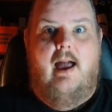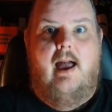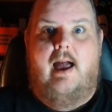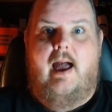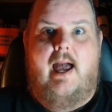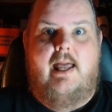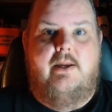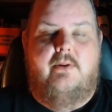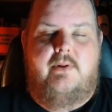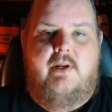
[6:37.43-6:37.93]

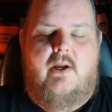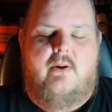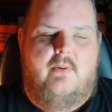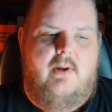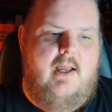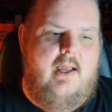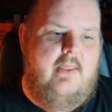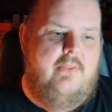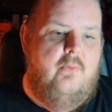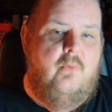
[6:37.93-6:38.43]
I don't know.
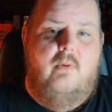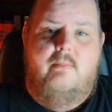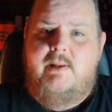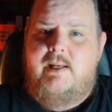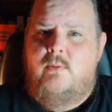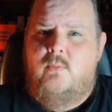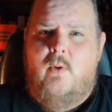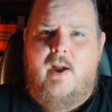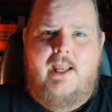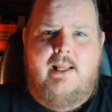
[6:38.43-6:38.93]
Uh, The Woman
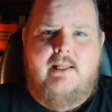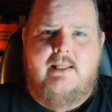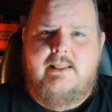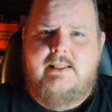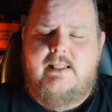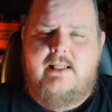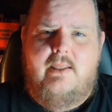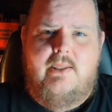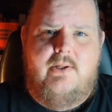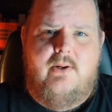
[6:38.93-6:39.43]
in White is
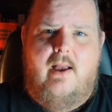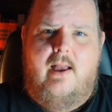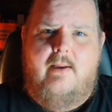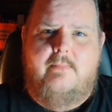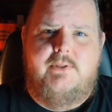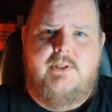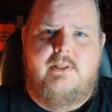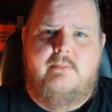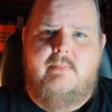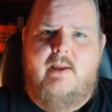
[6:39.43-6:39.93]
another
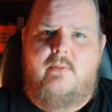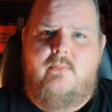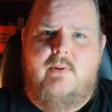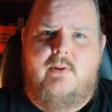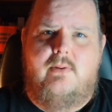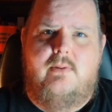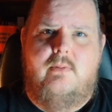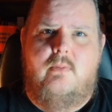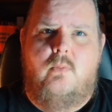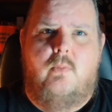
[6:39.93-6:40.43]
option by
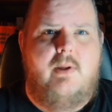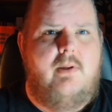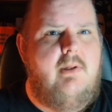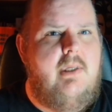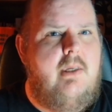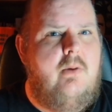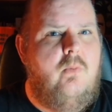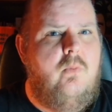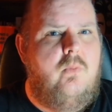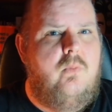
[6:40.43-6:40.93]
Wil
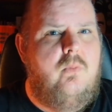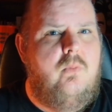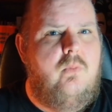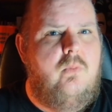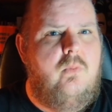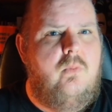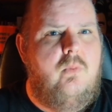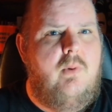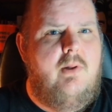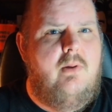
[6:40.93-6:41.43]
Wilkie...
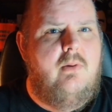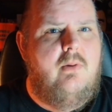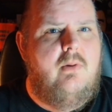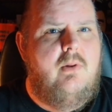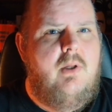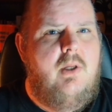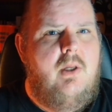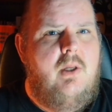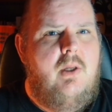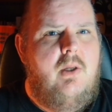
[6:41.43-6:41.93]
Will...
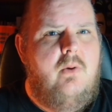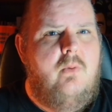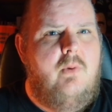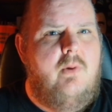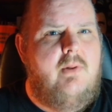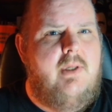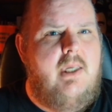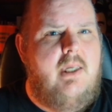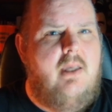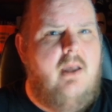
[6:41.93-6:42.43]

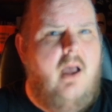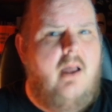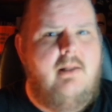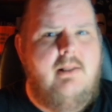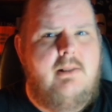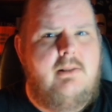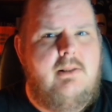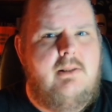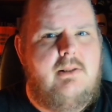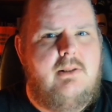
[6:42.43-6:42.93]
Wilkie
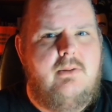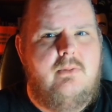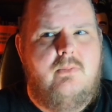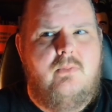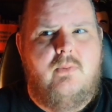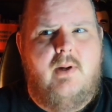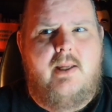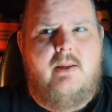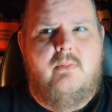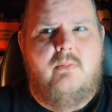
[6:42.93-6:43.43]
Collins?
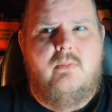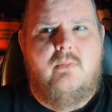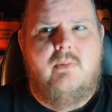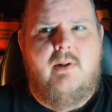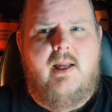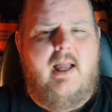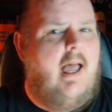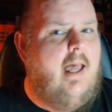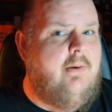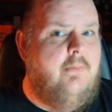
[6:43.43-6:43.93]
White,
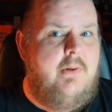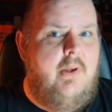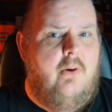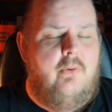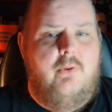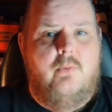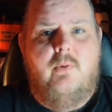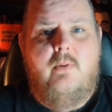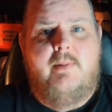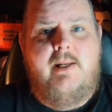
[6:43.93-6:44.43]
well, I don't know.
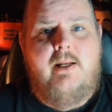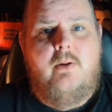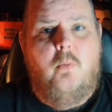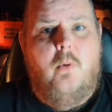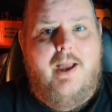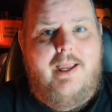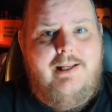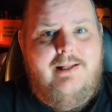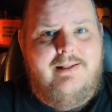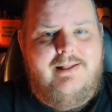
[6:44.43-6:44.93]
The Woman in
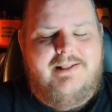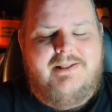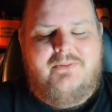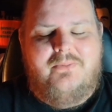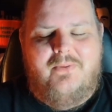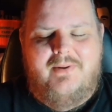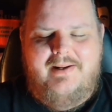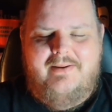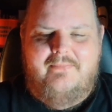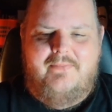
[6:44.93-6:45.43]
White is
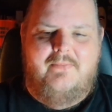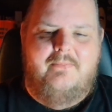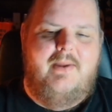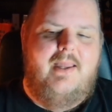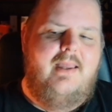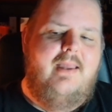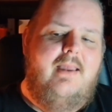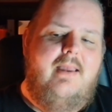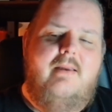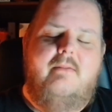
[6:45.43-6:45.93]
one of them.
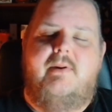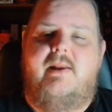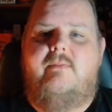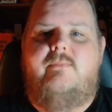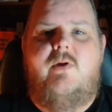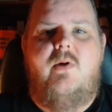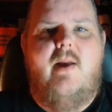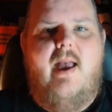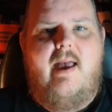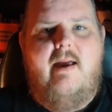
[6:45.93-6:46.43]
But if
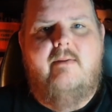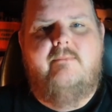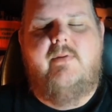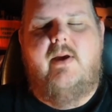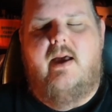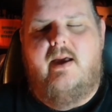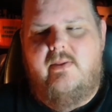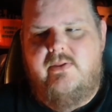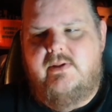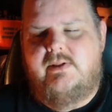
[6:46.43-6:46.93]
you have
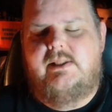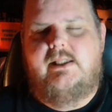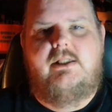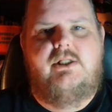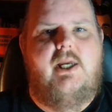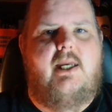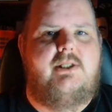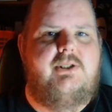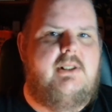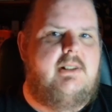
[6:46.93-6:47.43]
other
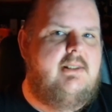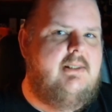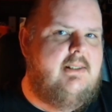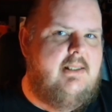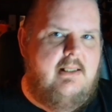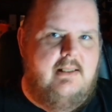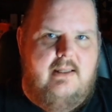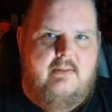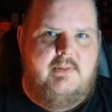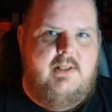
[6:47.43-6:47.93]
suggestions,
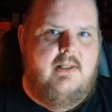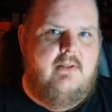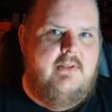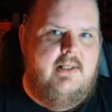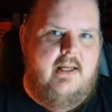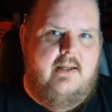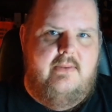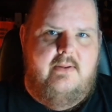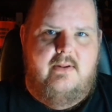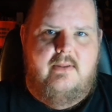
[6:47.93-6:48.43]
let me know
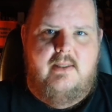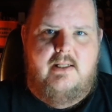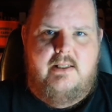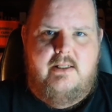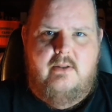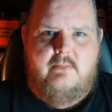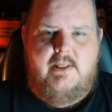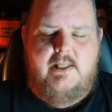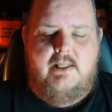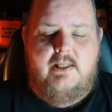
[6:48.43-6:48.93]
down there in the
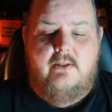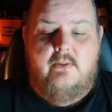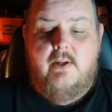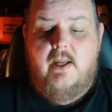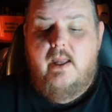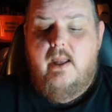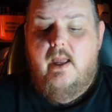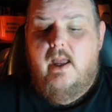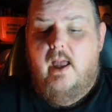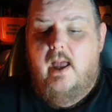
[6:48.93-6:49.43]
doobly-doo.
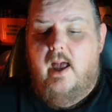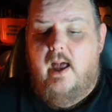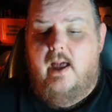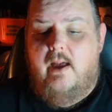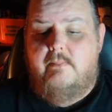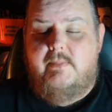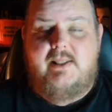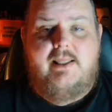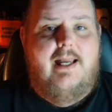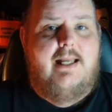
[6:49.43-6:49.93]
Uh,
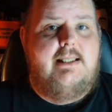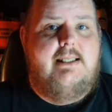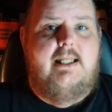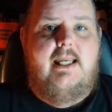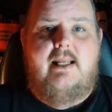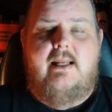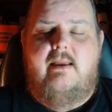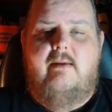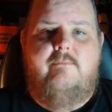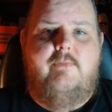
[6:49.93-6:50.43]
but that's
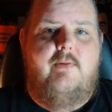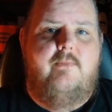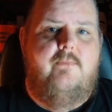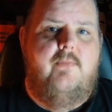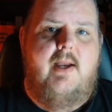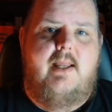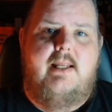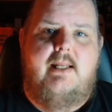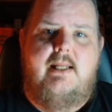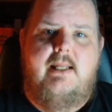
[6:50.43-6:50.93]
it. If you've
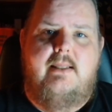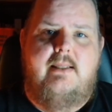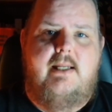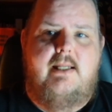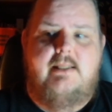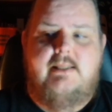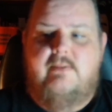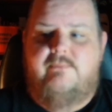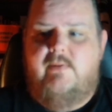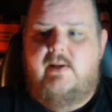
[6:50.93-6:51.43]
read any of
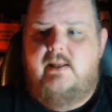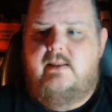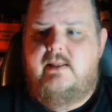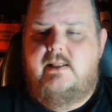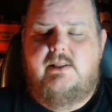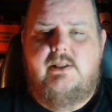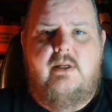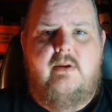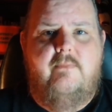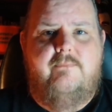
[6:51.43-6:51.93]
these, if any of
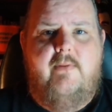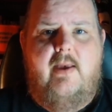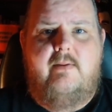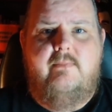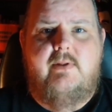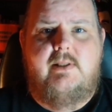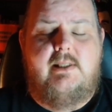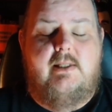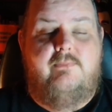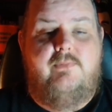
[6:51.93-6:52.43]
these are your
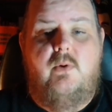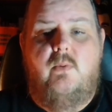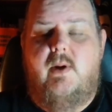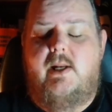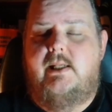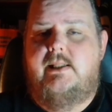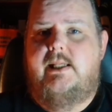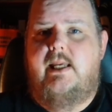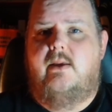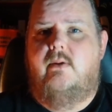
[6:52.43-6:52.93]
favorites, if you want
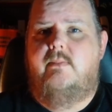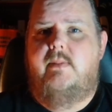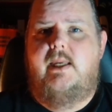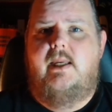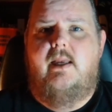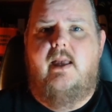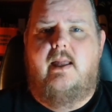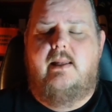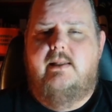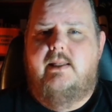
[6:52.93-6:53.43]
to tell
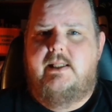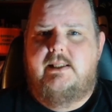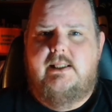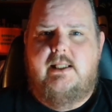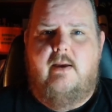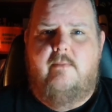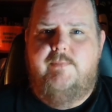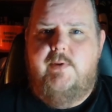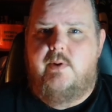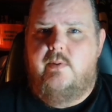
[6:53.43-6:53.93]
me a list
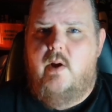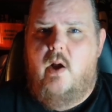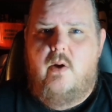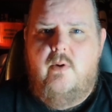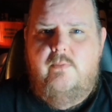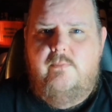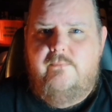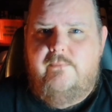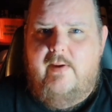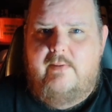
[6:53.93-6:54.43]
of your
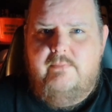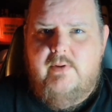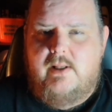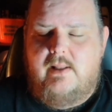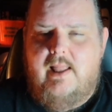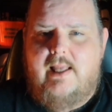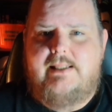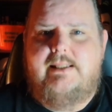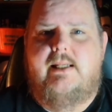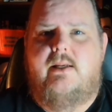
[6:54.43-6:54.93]
own favorite
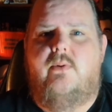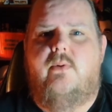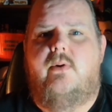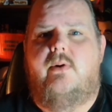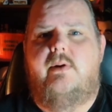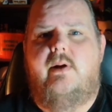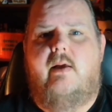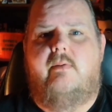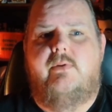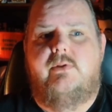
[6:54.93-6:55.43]
classic horror
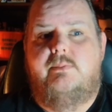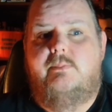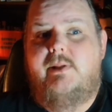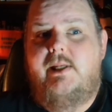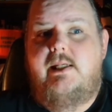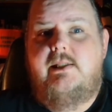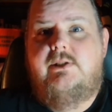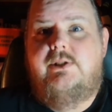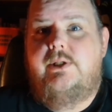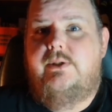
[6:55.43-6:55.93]
novels,
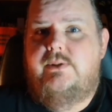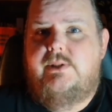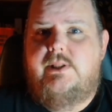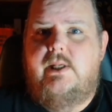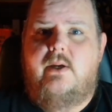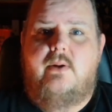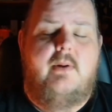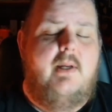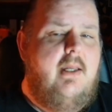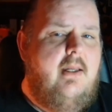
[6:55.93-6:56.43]
please do
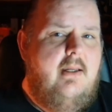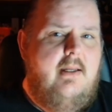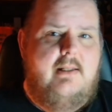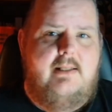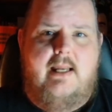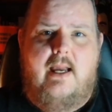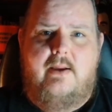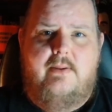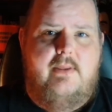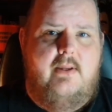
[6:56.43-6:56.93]
so
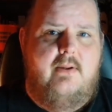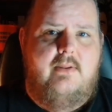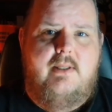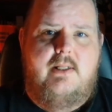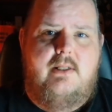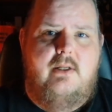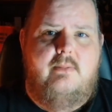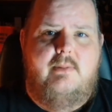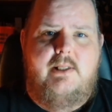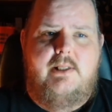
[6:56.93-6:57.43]
down there in the
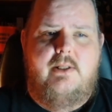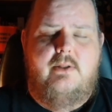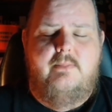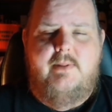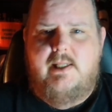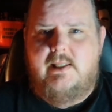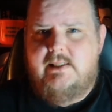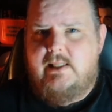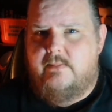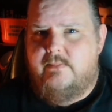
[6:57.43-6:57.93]
doobly-doo,
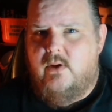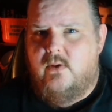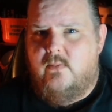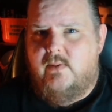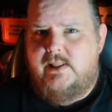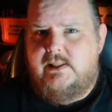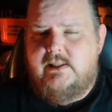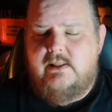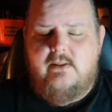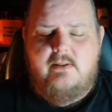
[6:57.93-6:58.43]
because I'm
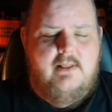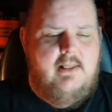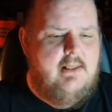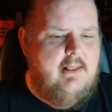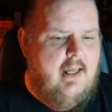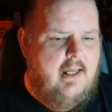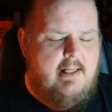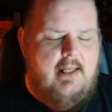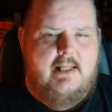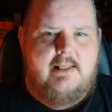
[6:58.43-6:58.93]
always learning.
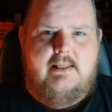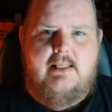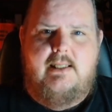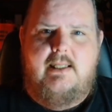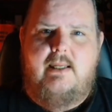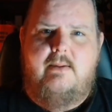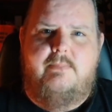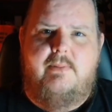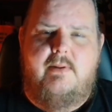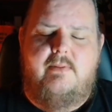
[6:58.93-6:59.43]
I like to
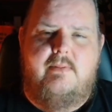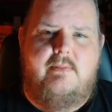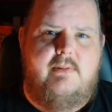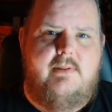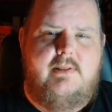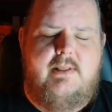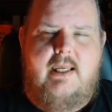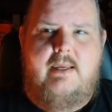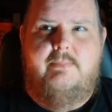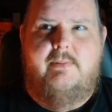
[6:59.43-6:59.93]
keep it
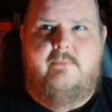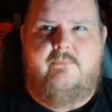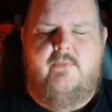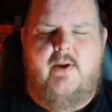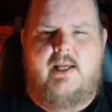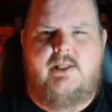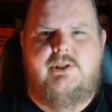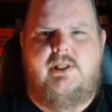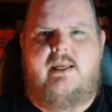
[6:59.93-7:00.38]
keep it fresh,